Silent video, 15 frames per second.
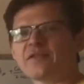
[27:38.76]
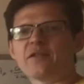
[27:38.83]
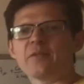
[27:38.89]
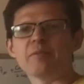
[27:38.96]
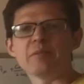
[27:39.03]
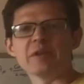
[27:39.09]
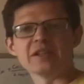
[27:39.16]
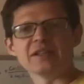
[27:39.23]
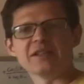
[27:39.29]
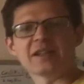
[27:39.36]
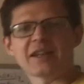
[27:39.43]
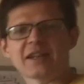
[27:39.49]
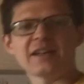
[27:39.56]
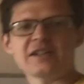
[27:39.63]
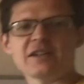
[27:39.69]
that from
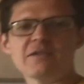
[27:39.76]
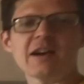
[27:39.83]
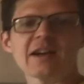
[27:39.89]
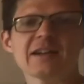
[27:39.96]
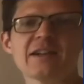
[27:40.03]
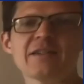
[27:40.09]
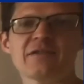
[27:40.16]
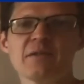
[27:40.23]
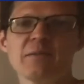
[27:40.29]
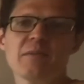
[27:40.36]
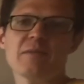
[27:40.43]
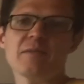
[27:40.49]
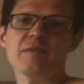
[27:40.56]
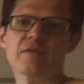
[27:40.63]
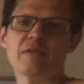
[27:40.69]
beta decay directly
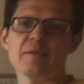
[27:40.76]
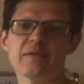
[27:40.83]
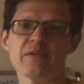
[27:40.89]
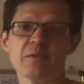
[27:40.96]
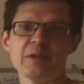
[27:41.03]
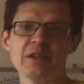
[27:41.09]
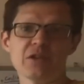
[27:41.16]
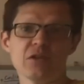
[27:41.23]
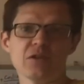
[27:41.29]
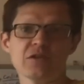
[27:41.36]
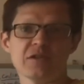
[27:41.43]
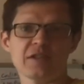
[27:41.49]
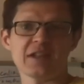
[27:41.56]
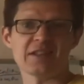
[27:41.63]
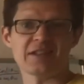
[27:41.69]
from
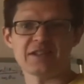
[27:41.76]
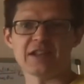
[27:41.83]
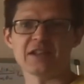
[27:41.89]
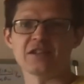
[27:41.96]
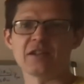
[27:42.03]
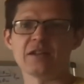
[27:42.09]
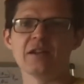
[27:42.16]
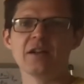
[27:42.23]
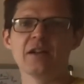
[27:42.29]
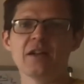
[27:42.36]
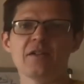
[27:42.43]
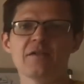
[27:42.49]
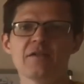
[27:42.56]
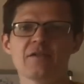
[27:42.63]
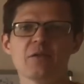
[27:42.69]
Fermi's constant. That's
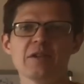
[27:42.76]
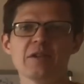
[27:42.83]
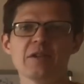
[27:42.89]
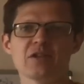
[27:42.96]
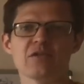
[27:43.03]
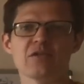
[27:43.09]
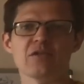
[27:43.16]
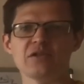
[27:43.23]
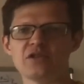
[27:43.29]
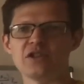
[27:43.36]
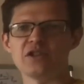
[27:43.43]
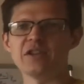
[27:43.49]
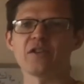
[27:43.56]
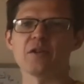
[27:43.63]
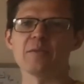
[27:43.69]
essentially Fermi's
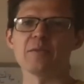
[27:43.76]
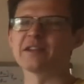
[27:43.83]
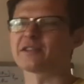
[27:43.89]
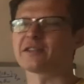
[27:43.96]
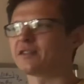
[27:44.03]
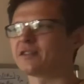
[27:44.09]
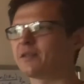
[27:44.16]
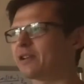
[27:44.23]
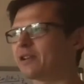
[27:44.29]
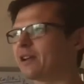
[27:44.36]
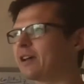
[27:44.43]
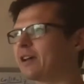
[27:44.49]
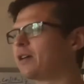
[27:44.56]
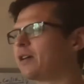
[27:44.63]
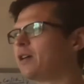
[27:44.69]
constant. G Fermi is something
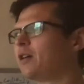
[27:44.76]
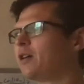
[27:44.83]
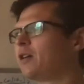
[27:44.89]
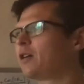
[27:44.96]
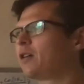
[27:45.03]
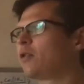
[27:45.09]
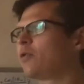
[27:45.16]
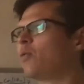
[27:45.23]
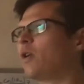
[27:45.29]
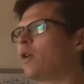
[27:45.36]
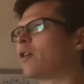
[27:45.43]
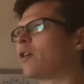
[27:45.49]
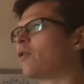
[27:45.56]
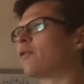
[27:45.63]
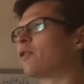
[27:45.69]
like
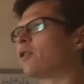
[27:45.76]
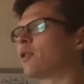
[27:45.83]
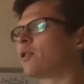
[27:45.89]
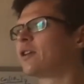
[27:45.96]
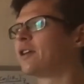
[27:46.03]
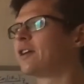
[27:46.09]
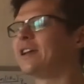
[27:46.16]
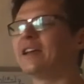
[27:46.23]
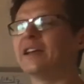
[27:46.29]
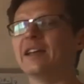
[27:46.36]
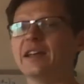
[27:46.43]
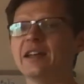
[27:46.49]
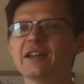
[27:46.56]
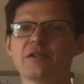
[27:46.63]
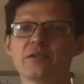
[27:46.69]

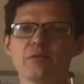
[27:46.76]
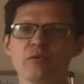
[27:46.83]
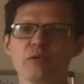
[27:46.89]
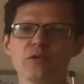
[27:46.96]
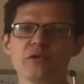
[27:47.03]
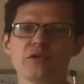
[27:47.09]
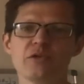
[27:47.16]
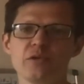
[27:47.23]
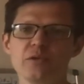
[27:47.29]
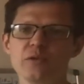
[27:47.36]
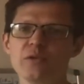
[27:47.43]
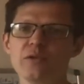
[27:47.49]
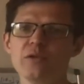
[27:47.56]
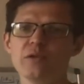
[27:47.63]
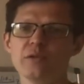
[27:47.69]
1/8 root
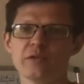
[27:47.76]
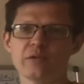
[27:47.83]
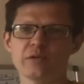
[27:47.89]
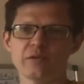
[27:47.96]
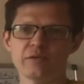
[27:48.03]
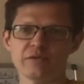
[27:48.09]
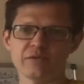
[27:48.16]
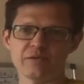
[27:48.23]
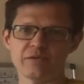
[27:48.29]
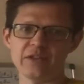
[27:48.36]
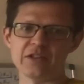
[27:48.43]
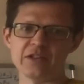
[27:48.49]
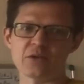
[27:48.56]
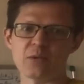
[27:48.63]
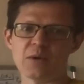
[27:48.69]
2 V
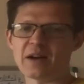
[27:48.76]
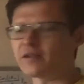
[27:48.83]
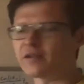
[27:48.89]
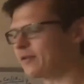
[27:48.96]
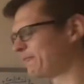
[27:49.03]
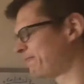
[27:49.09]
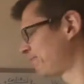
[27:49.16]
squared.